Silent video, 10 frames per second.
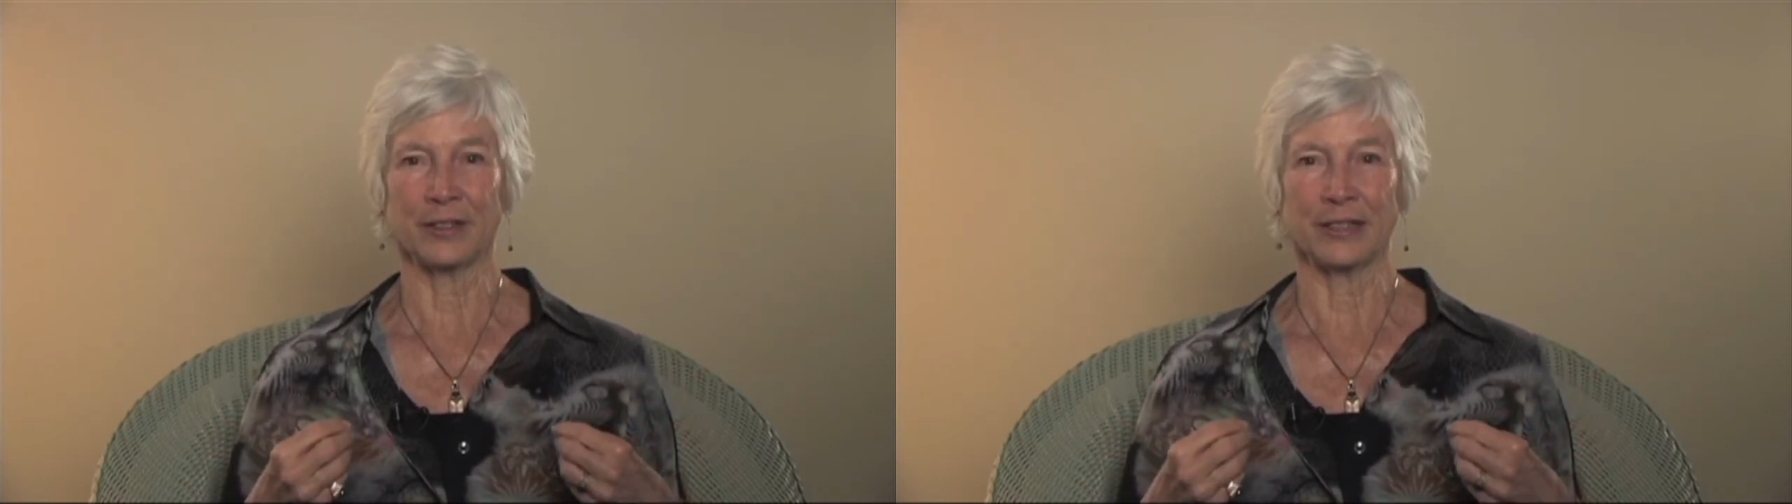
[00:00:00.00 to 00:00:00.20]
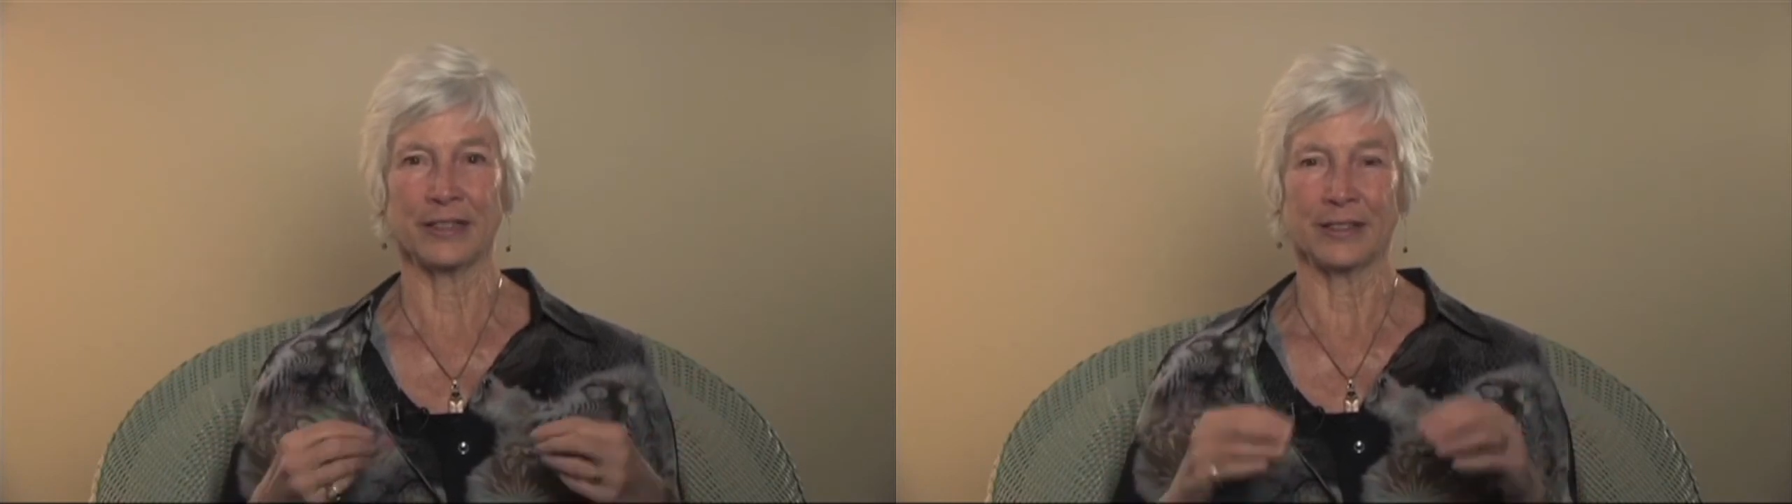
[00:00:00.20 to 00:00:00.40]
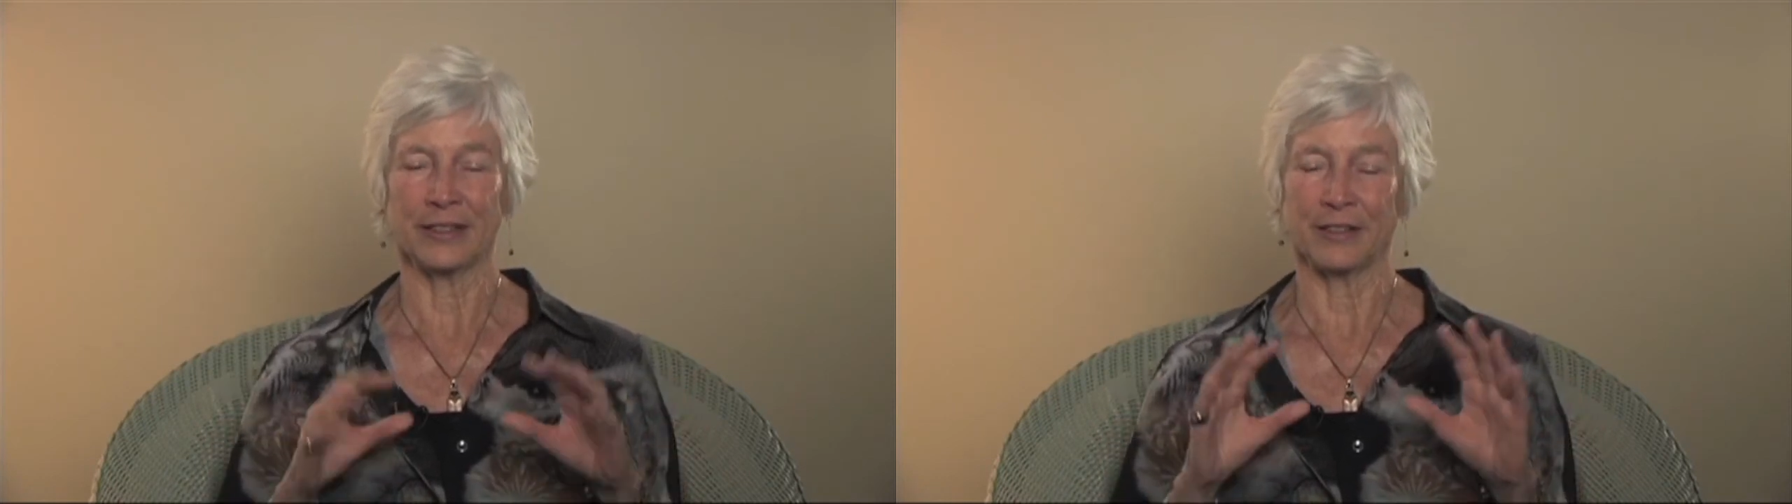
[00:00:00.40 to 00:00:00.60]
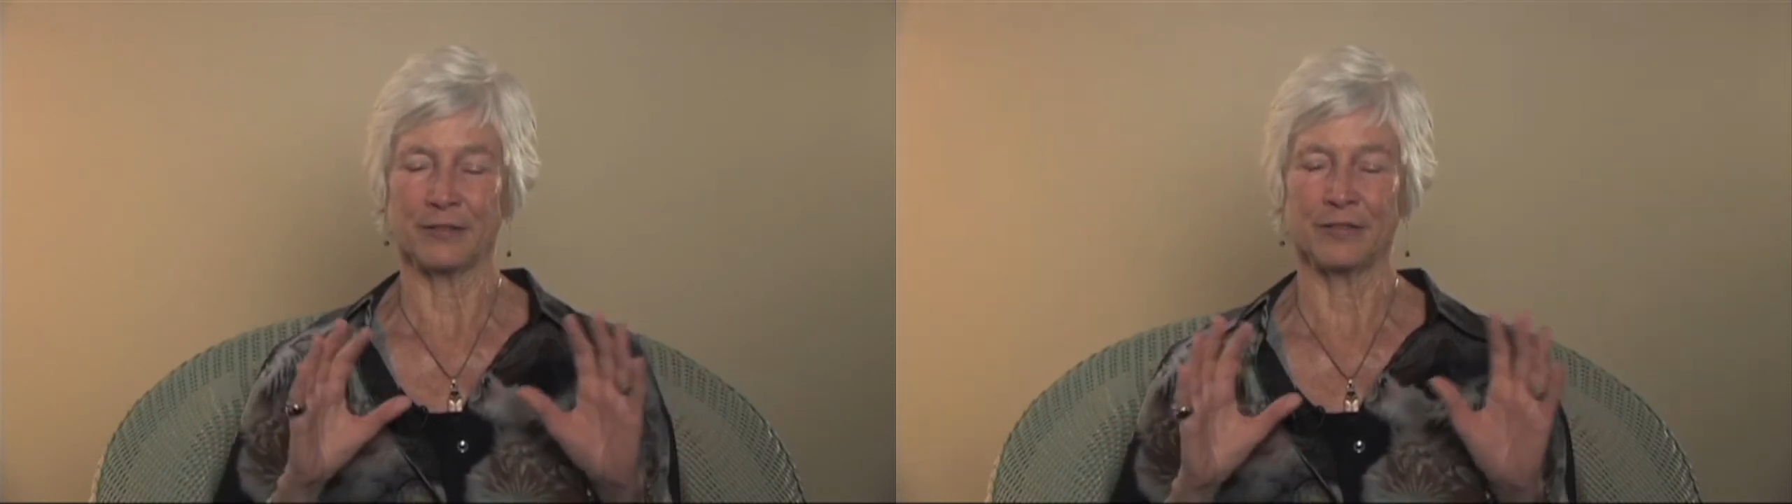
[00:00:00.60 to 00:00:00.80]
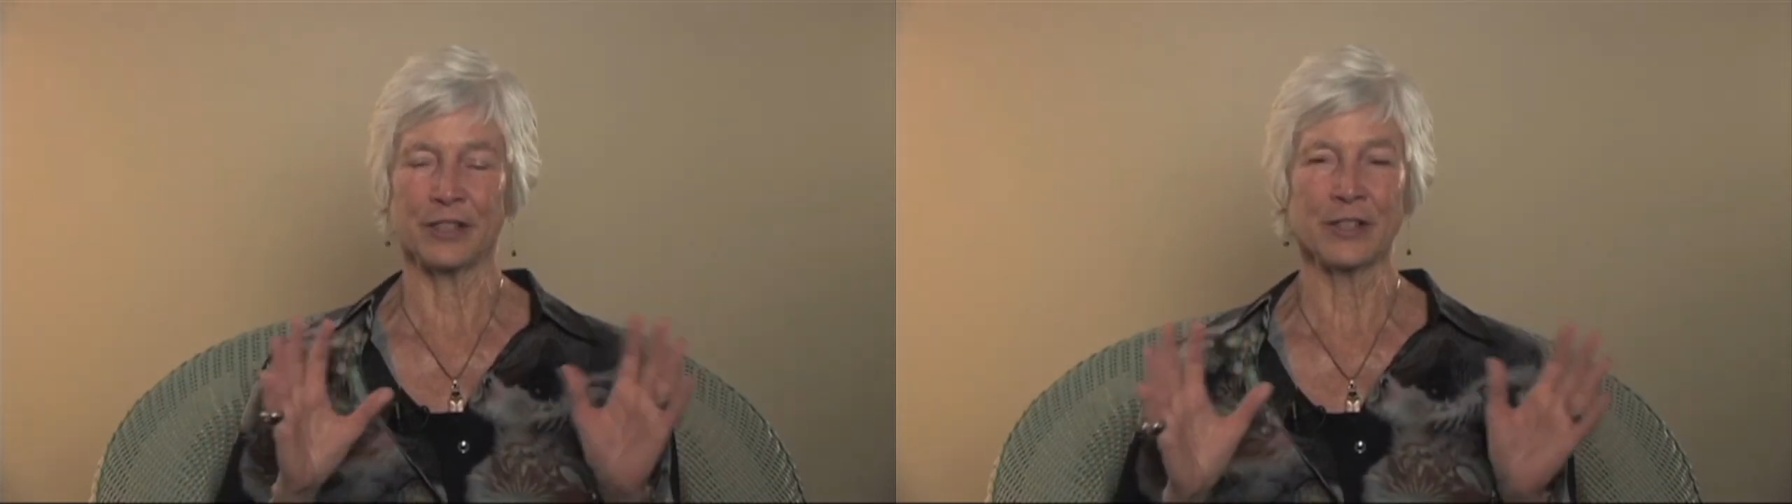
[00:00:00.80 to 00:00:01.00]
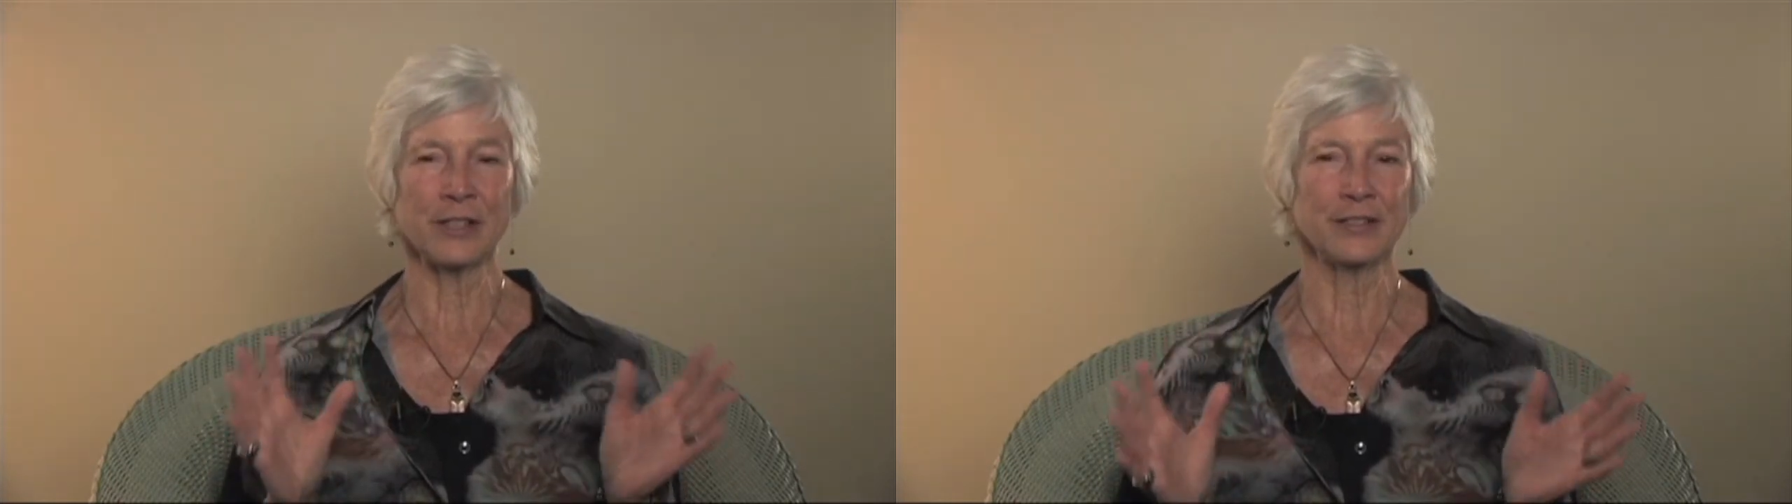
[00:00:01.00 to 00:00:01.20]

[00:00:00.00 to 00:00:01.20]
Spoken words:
in a very